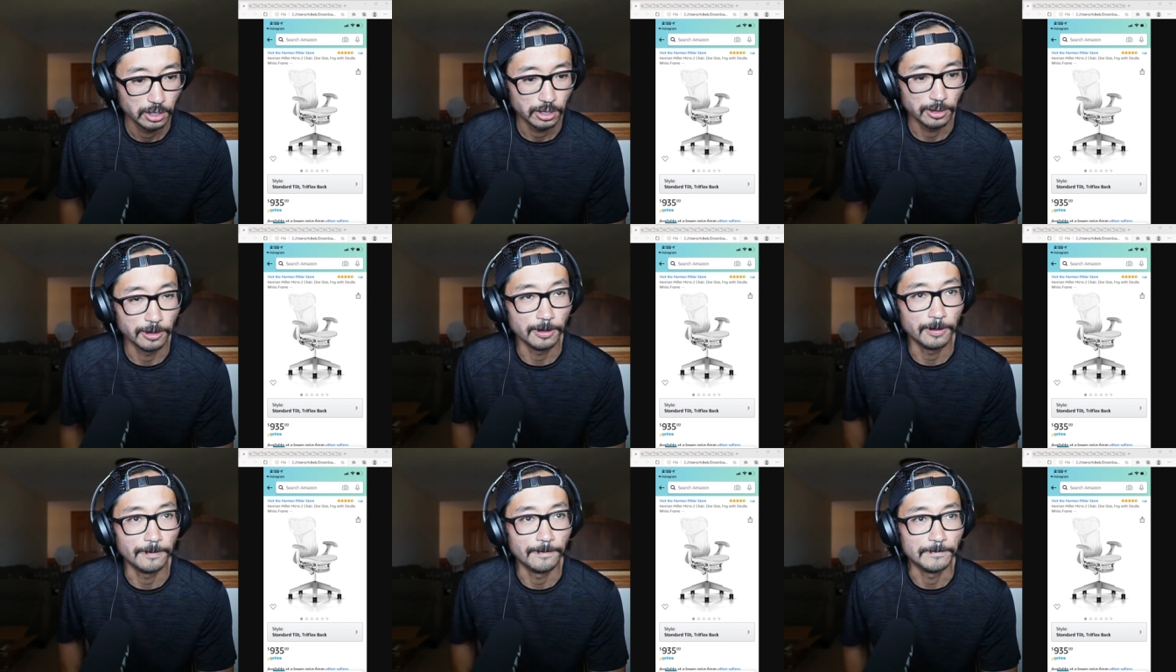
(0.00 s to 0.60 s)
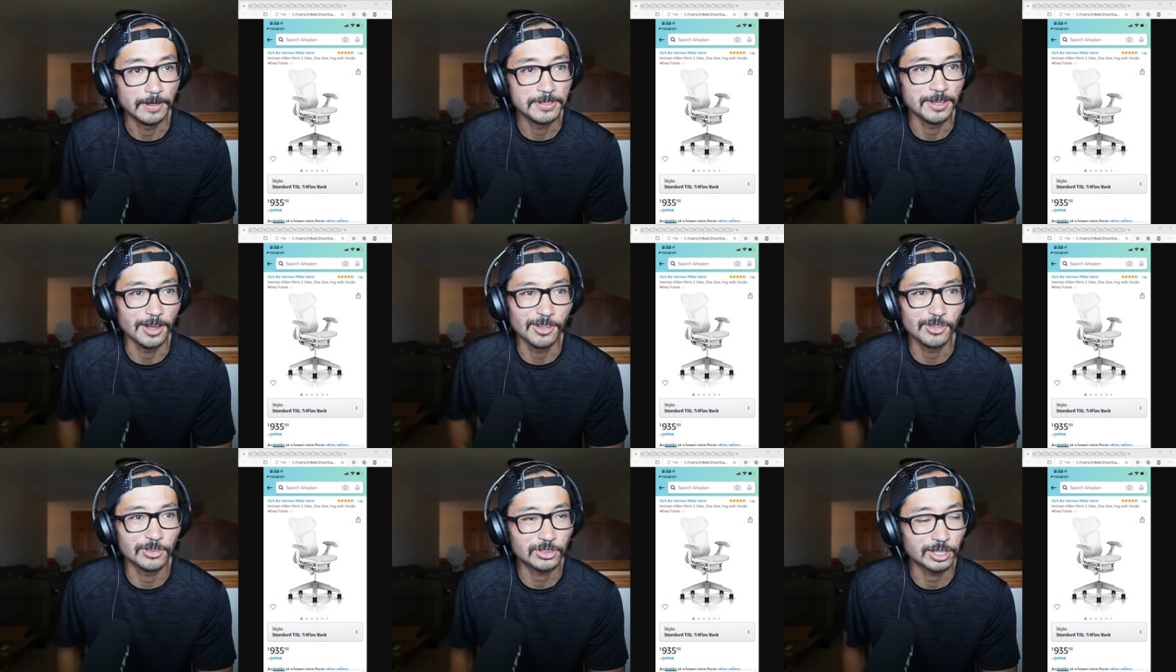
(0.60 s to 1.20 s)
And the
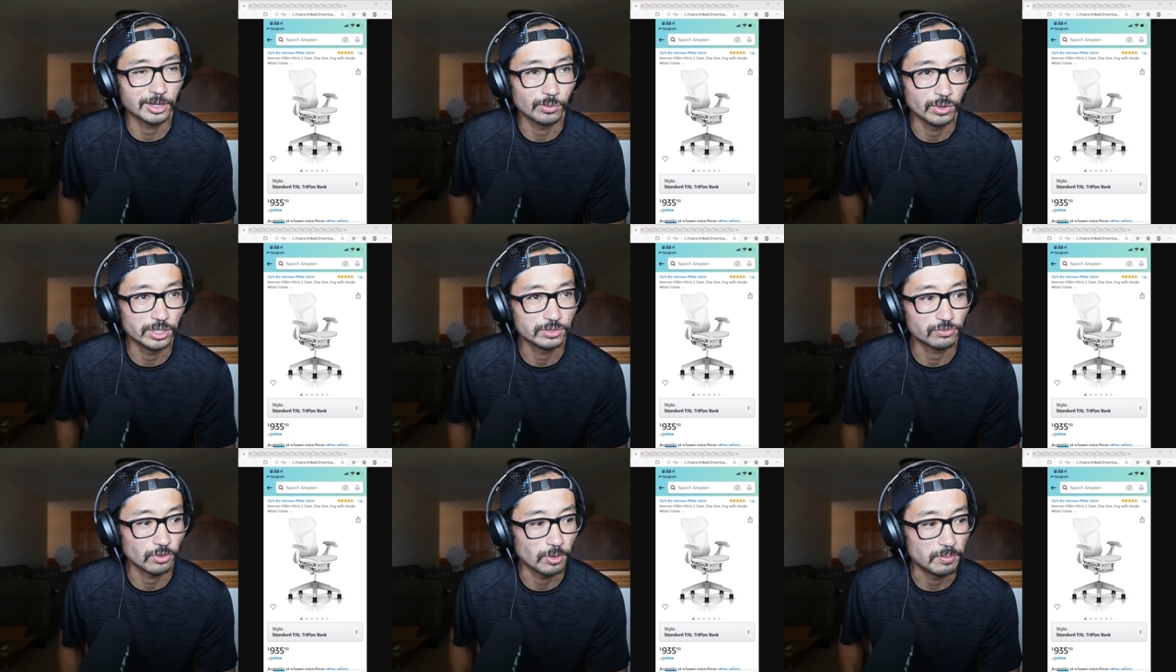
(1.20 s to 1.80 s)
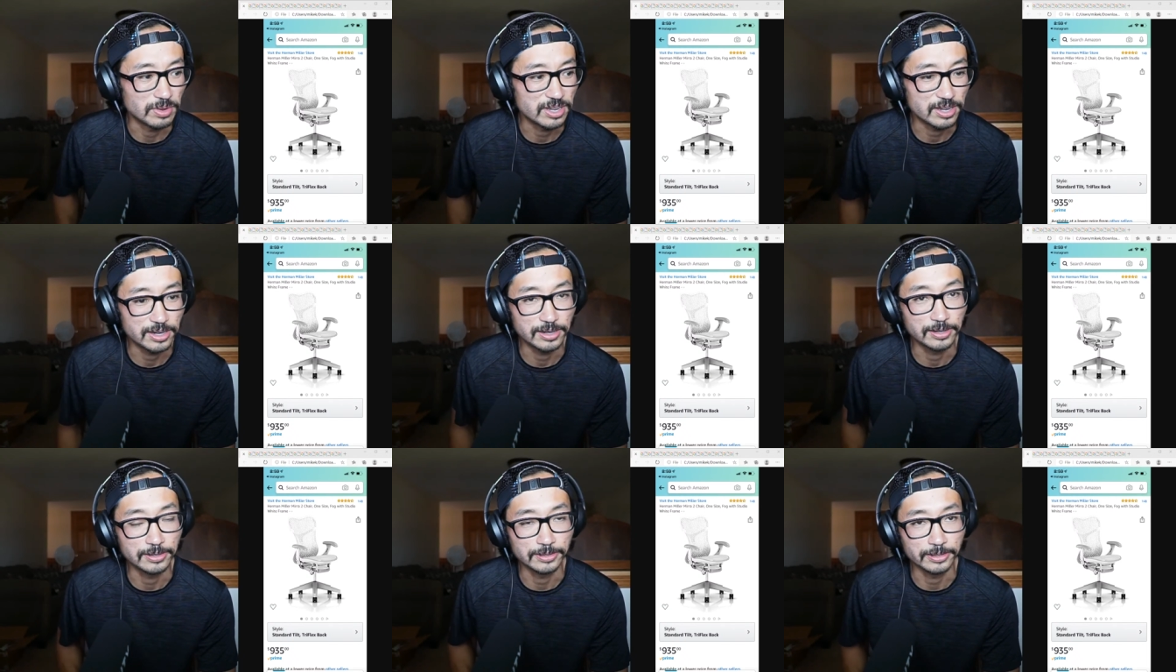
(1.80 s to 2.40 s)
other thing was for
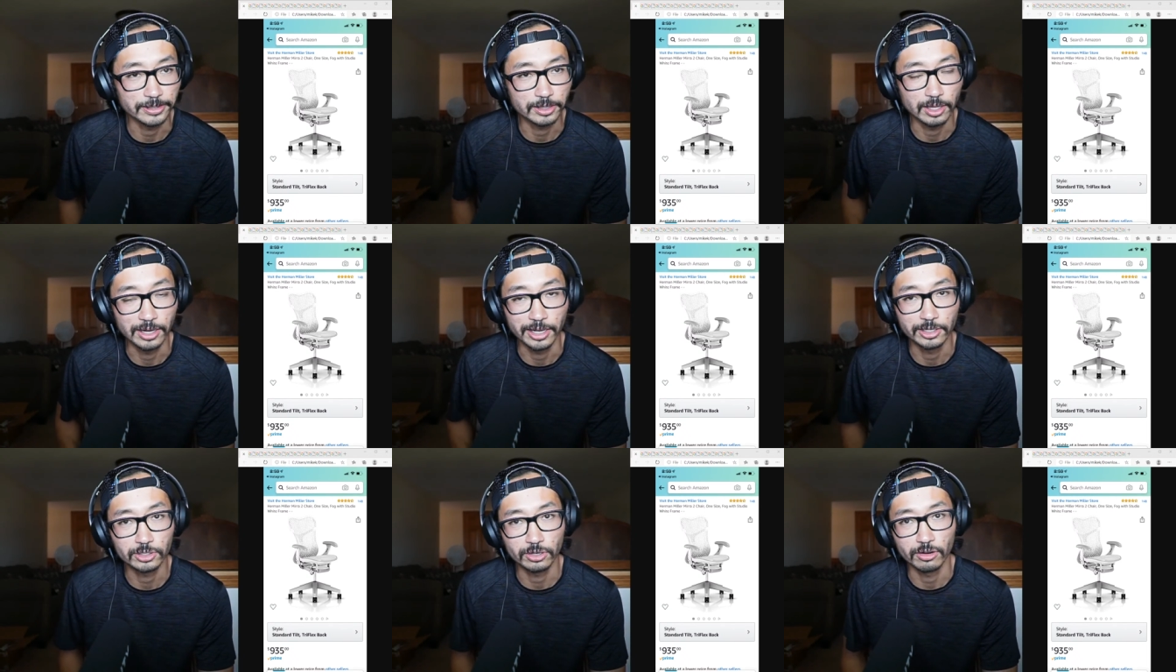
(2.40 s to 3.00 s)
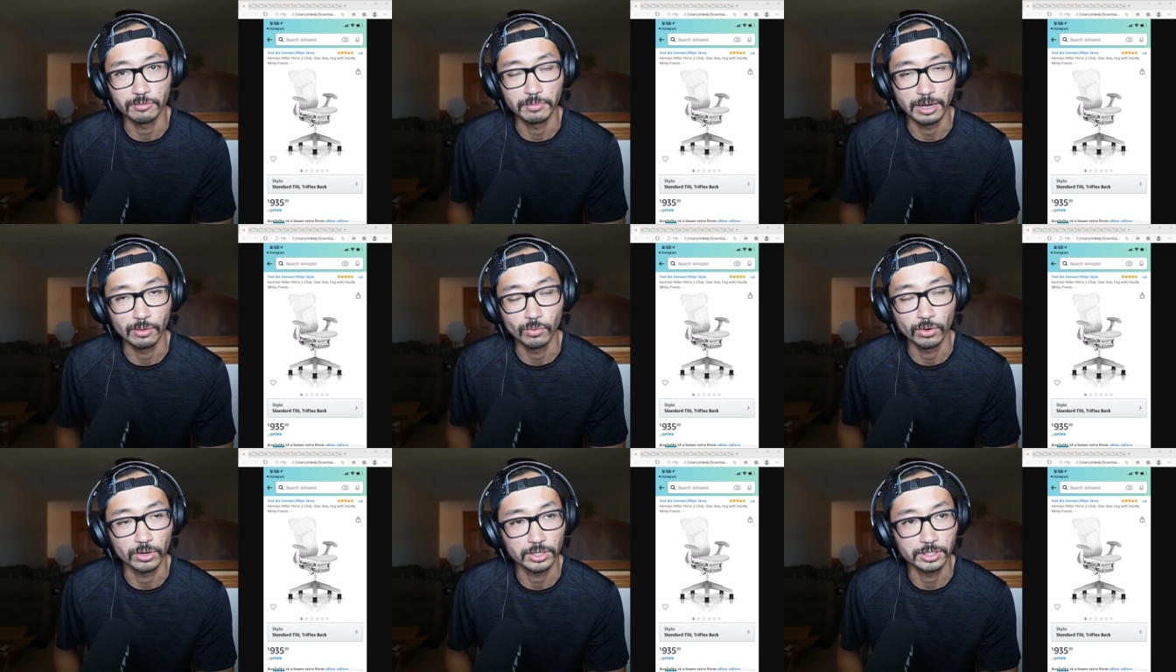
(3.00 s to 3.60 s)
me, like the nature of my
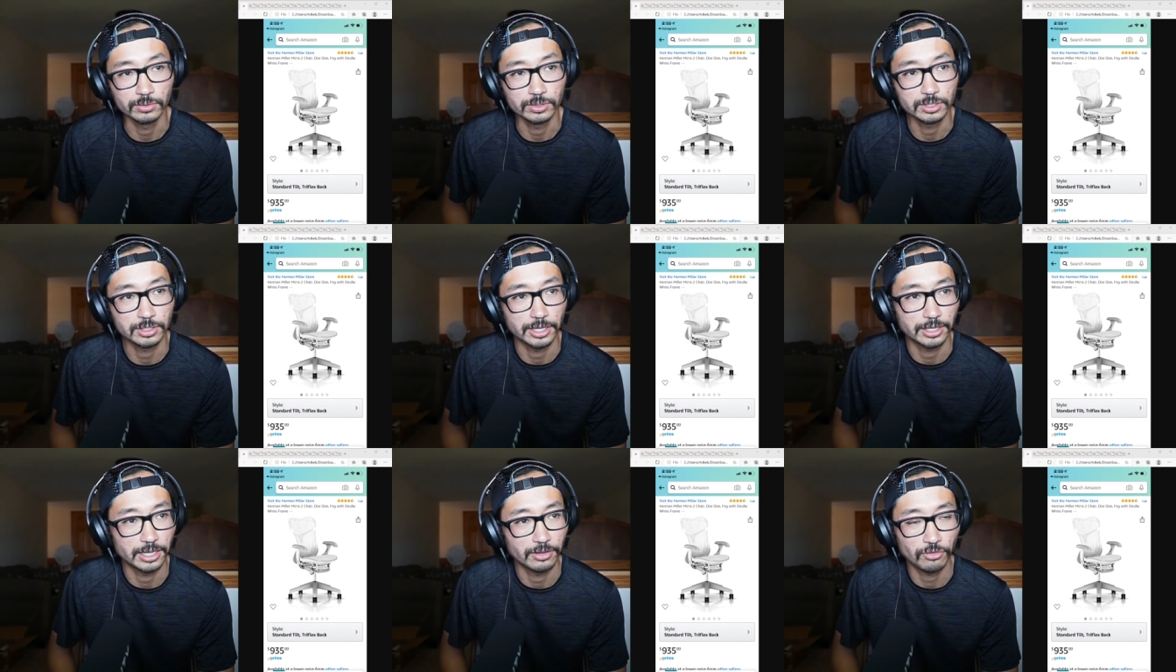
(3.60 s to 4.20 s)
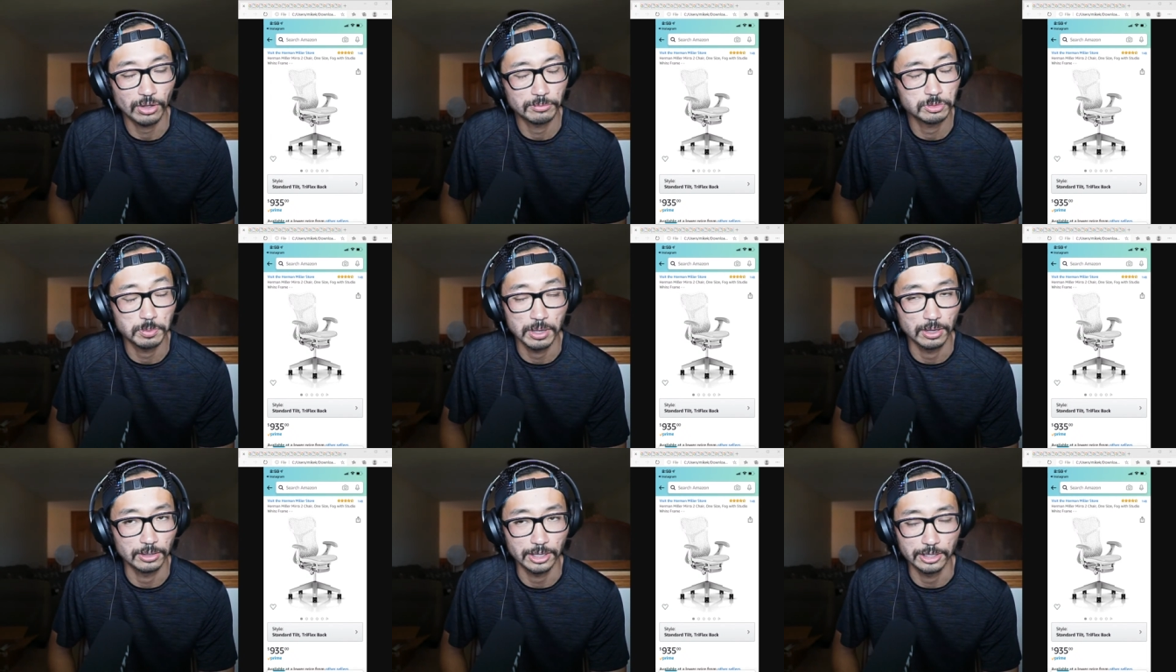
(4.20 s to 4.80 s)
work, it was like, if I'm
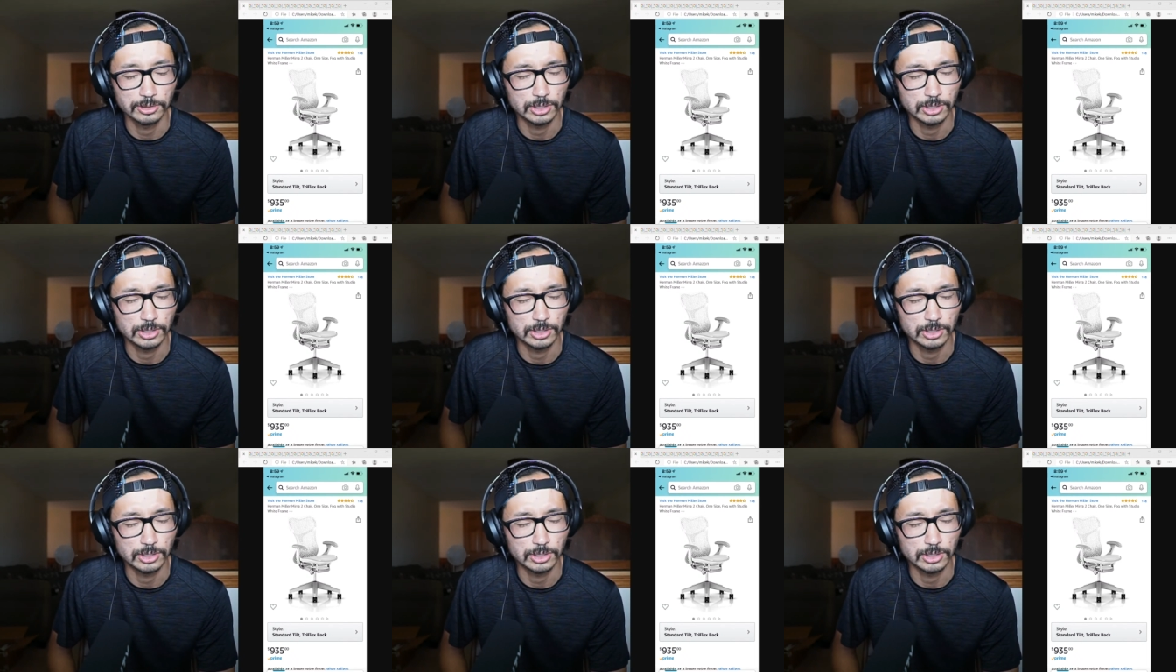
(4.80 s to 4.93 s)
spending a lot of